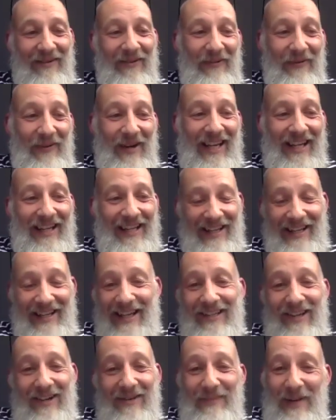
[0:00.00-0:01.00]
Weirdly, they
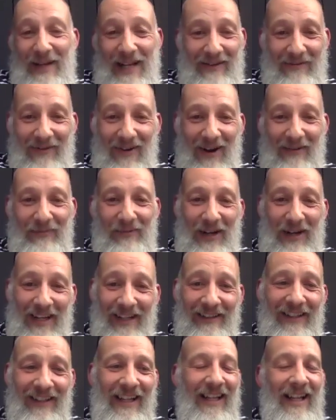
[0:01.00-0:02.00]
don't believe I'm
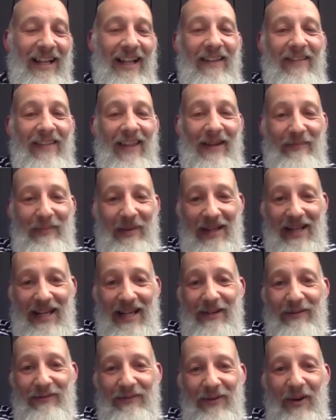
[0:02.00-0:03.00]
real. They
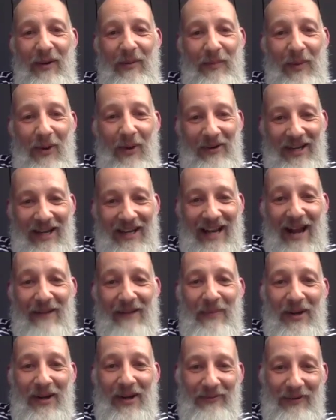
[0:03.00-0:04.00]
believe Bonnie and
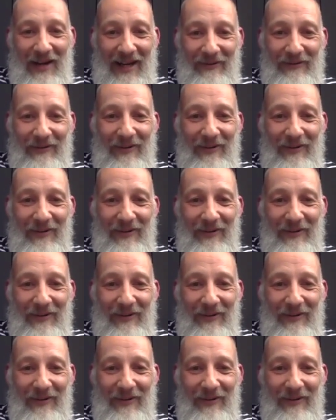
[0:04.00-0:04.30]
Eppie are real,